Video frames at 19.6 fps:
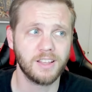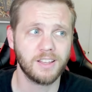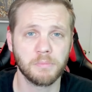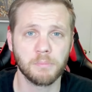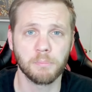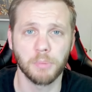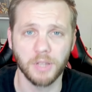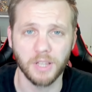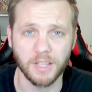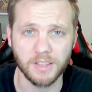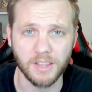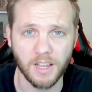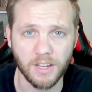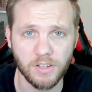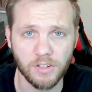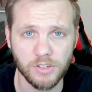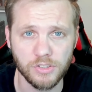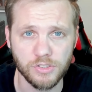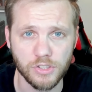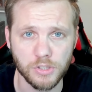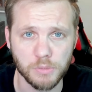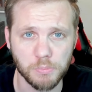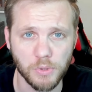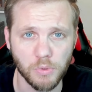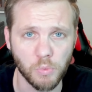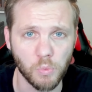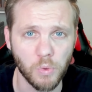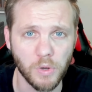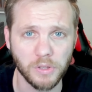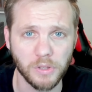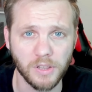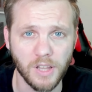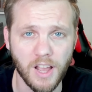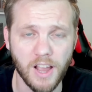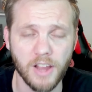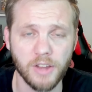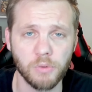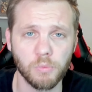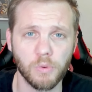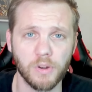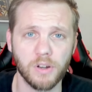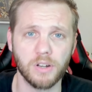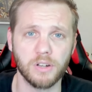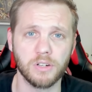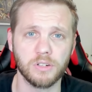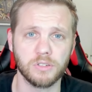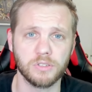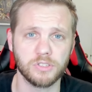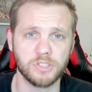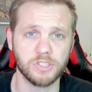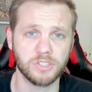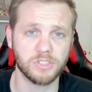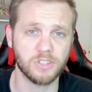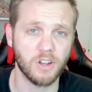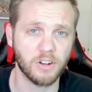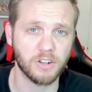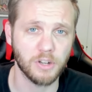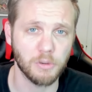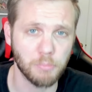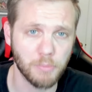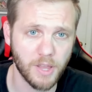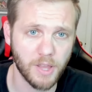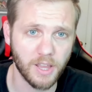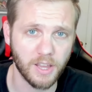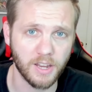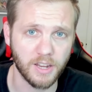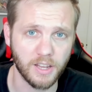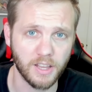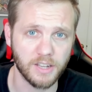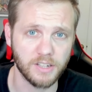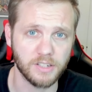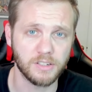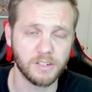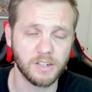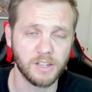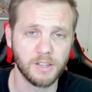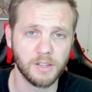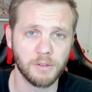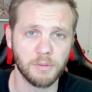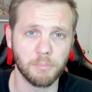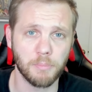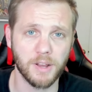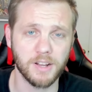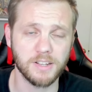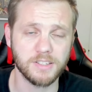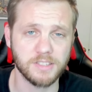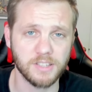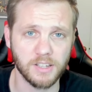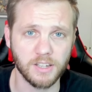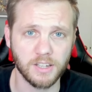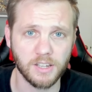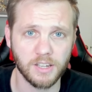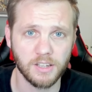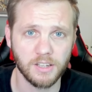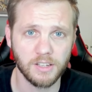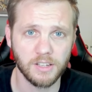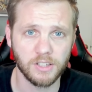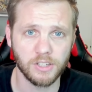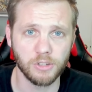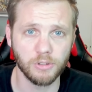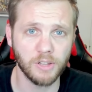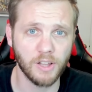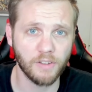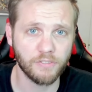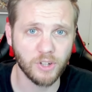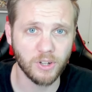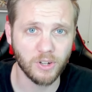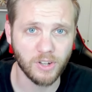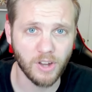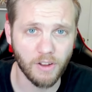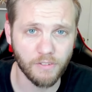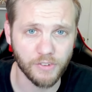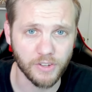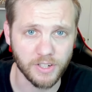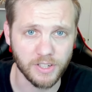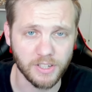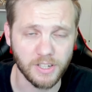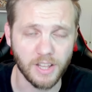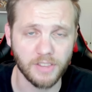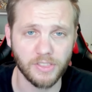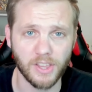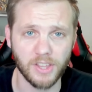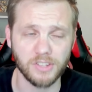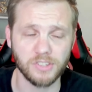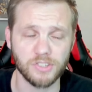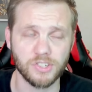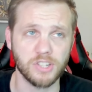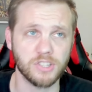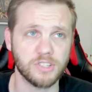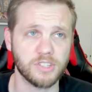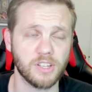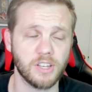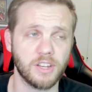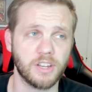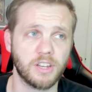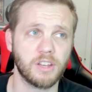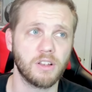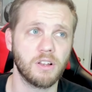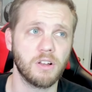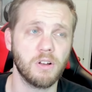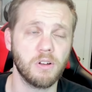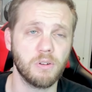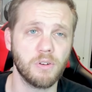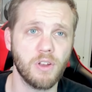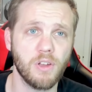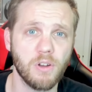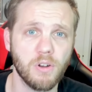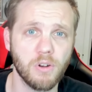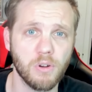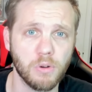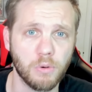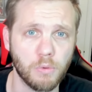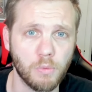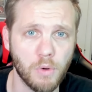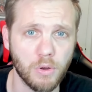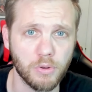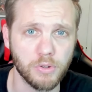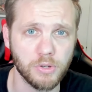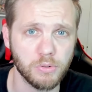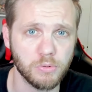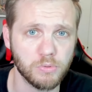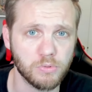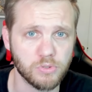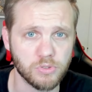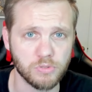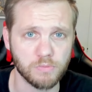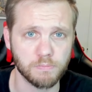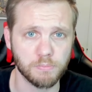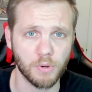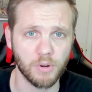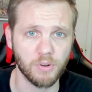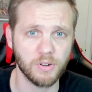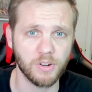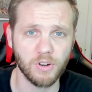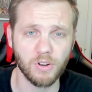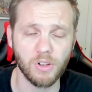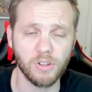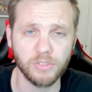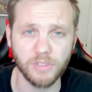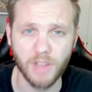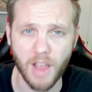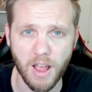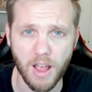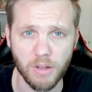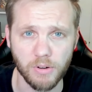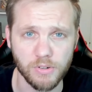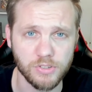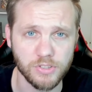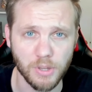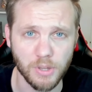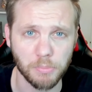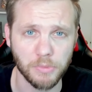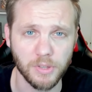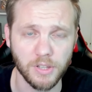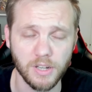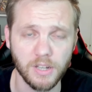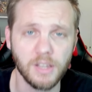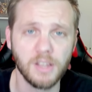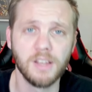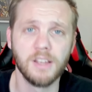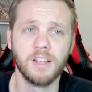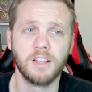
But like, that could have just been one line where she's talking to Mae, and Mae's like, you left our coven. And then she's like, oh no, well, you burned it all down or something.